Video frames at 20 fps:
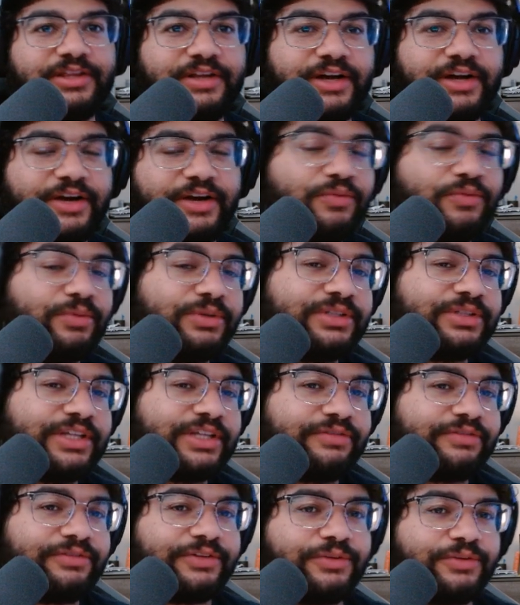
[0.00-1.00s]
I will
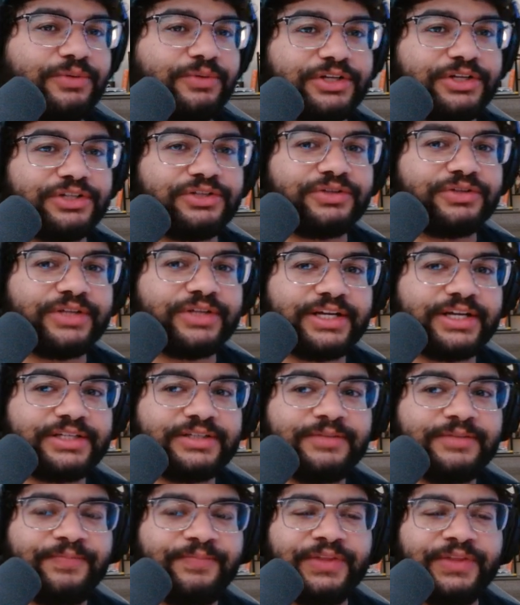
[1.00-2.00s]
definitely want to do that,
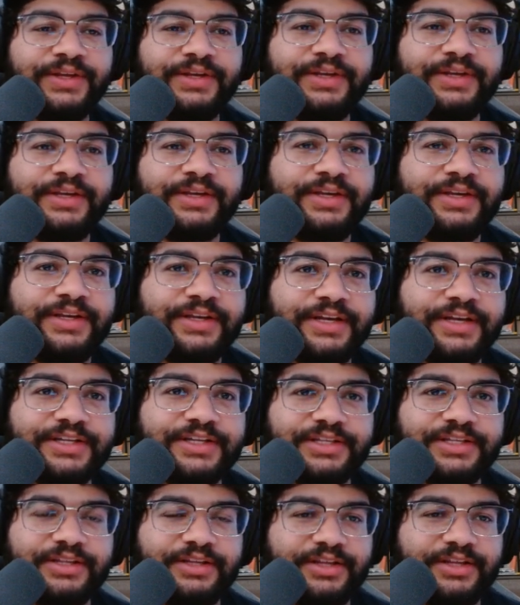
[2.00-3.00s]
because
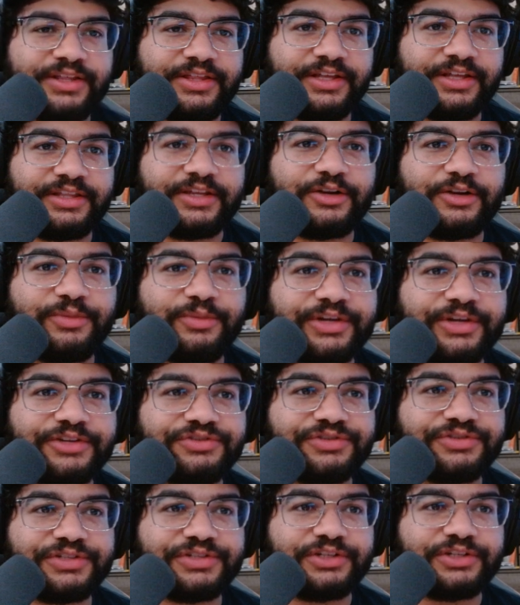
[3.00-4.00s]
I think that will be
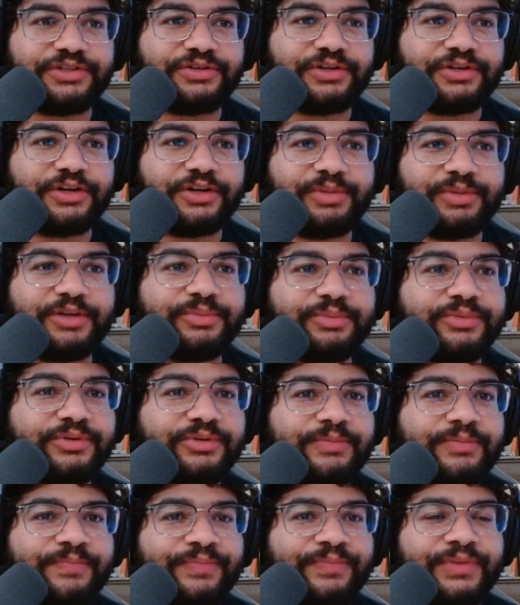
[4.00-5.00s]
interesting to a lot of people.